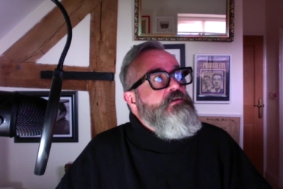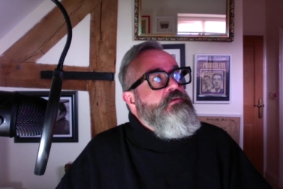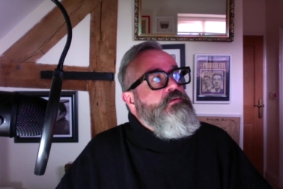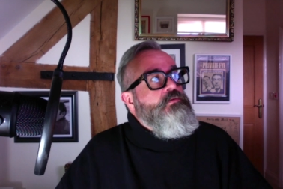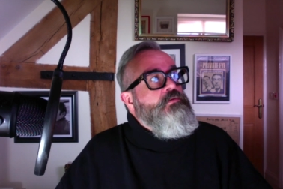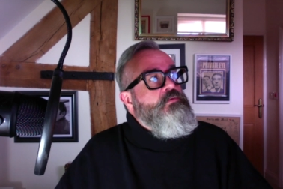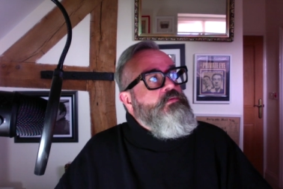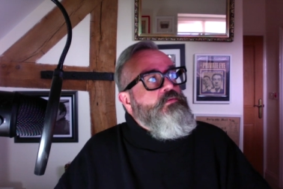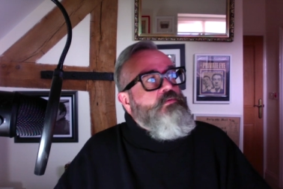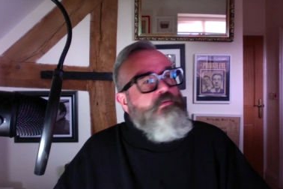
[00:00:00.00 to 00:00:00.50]

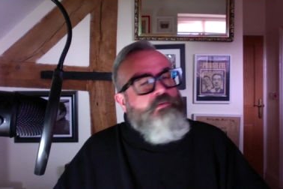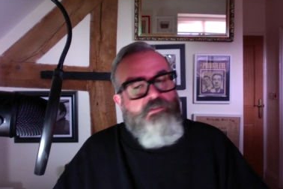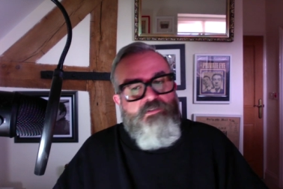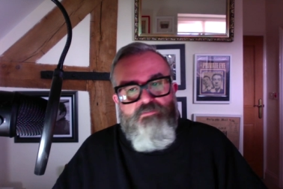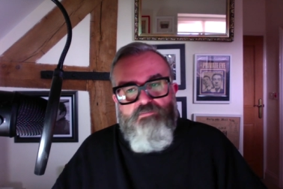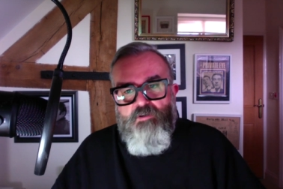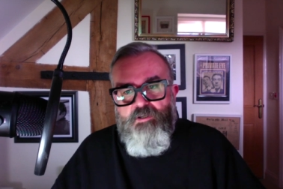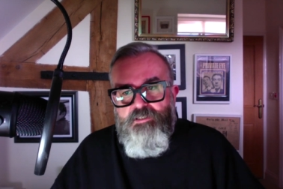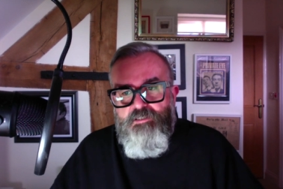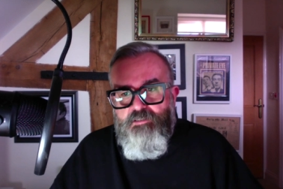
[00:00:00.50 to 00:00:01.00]
Oh, it's
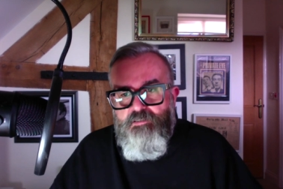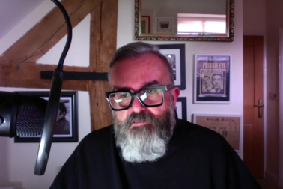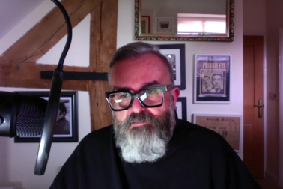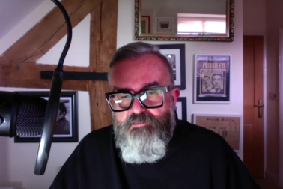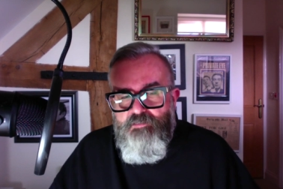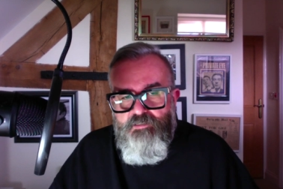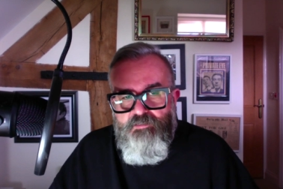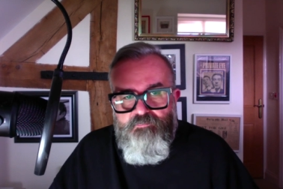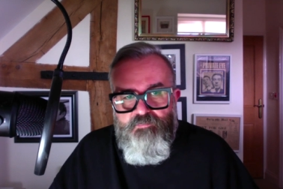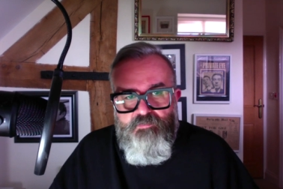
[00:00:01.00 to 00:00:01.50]
raining.
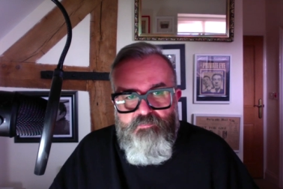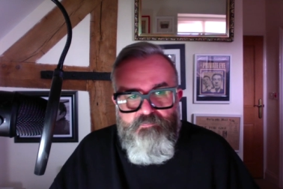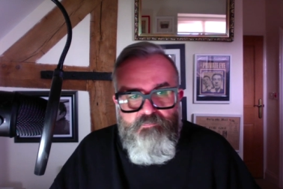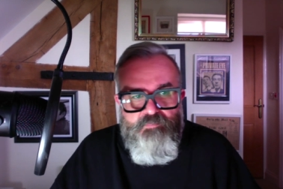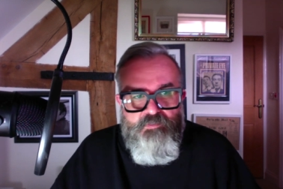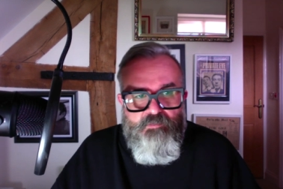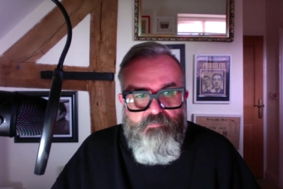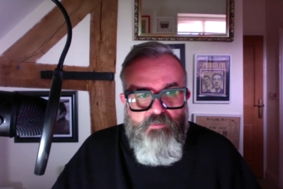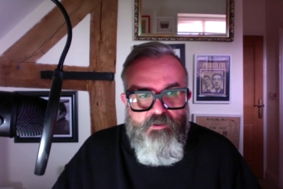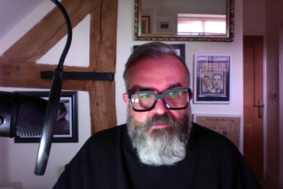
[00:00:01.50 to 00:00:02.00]
Don't know if
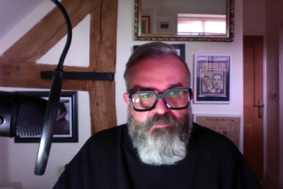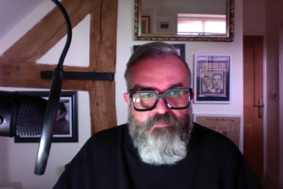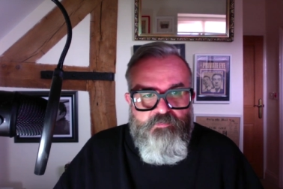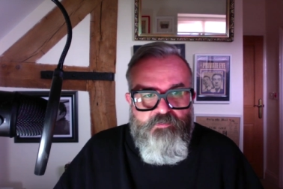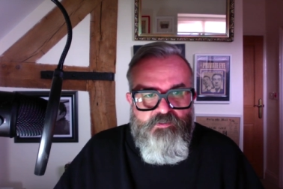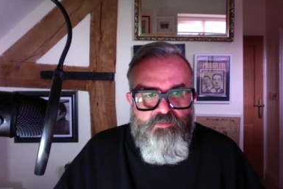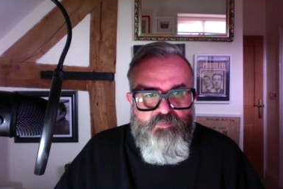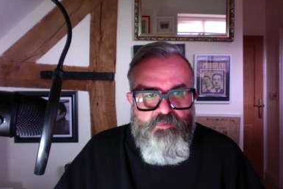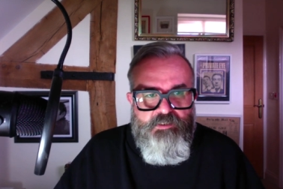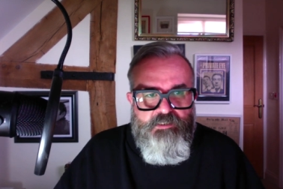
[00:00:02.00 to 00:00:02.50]
the
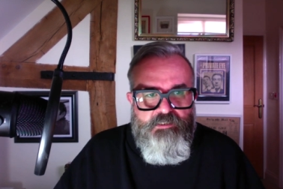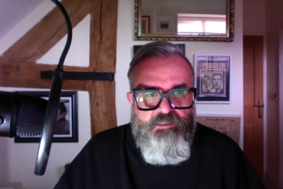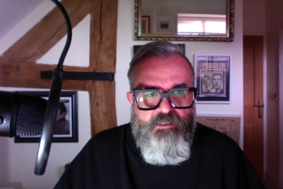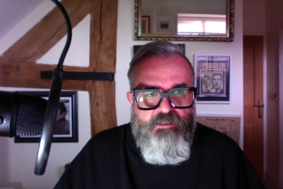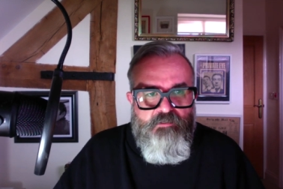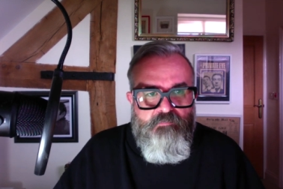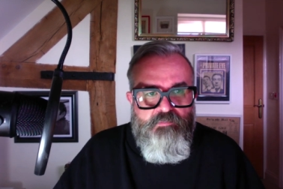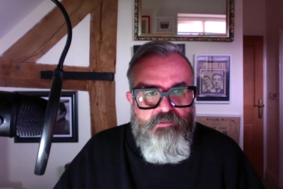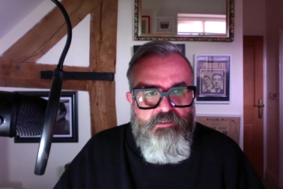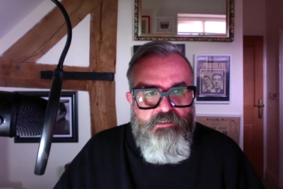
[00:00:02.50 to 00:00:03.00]
microphone's picking that
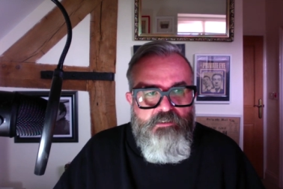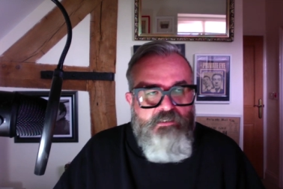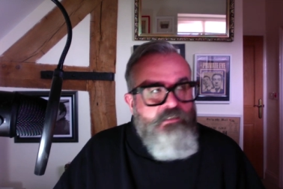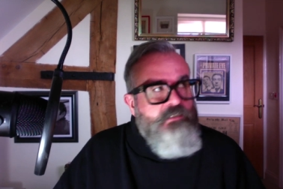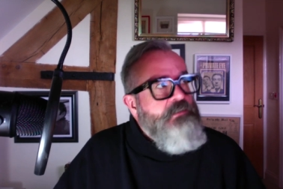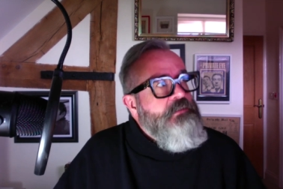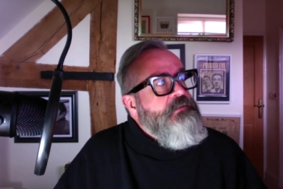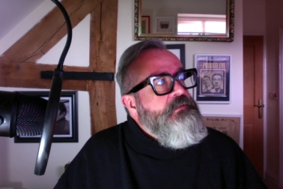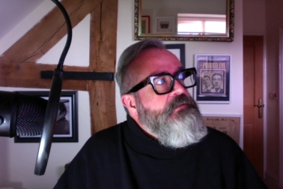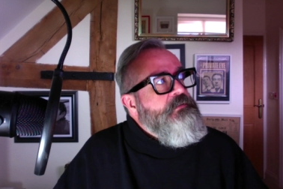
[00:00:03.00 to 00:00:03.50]
up.
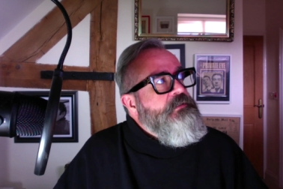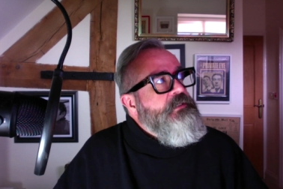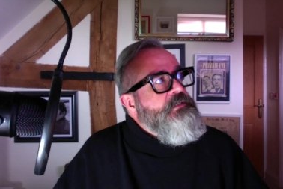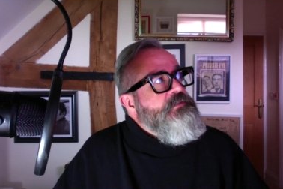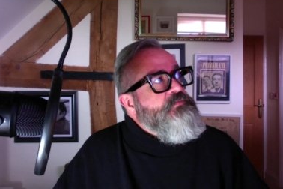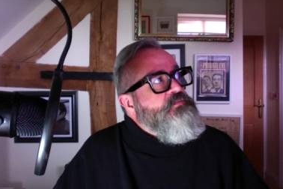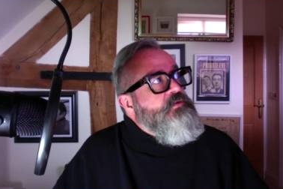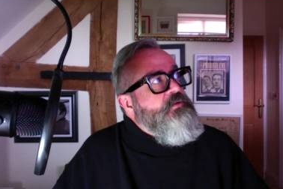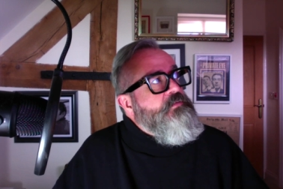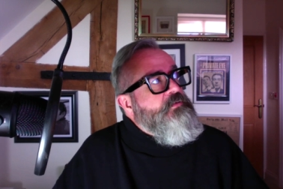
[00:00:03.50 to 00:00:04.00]
That's
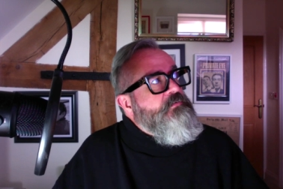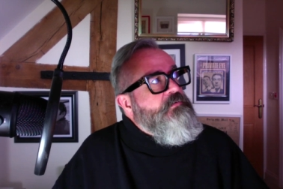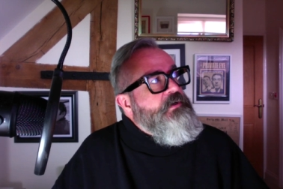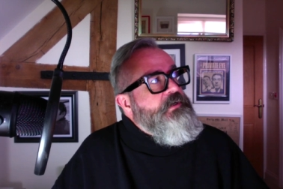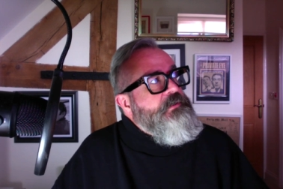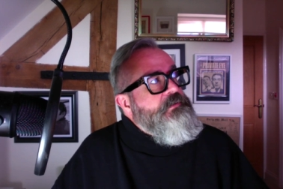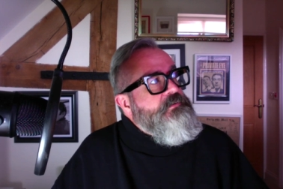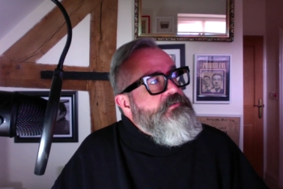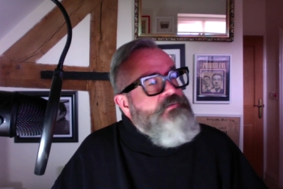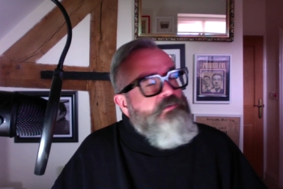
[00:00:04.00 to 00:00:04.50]
proper
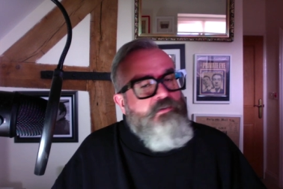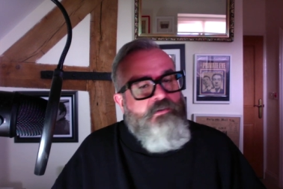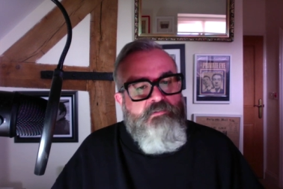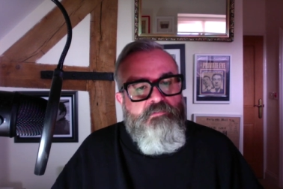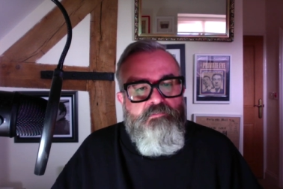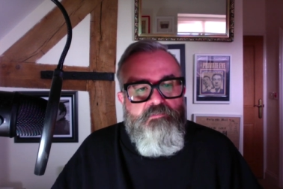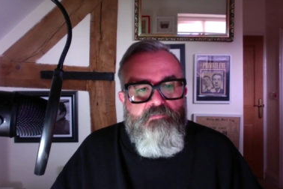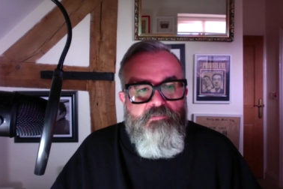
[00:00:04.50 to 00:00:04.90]
rain as well.